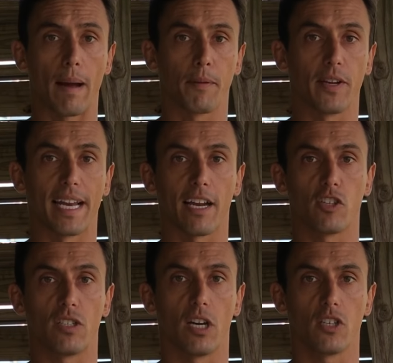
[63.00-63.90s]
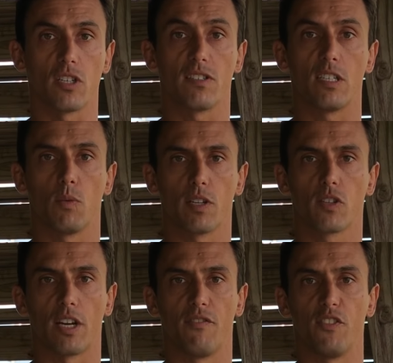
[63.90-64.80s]
wrap that you can actually touch and see what
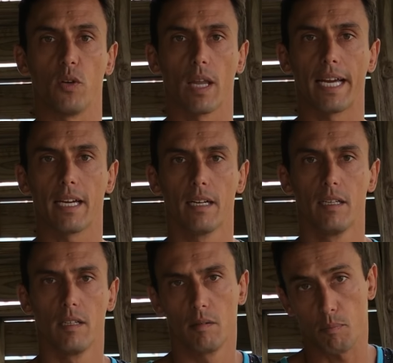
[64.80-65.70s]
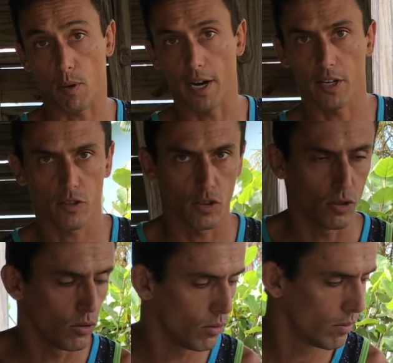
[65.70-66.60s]
it's going to feel like prior
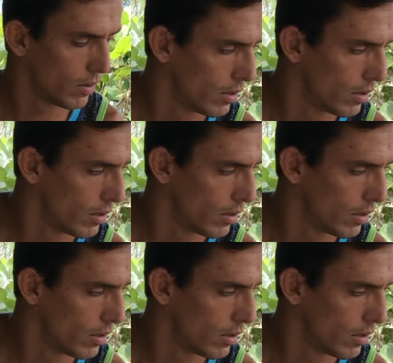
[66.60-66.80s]
to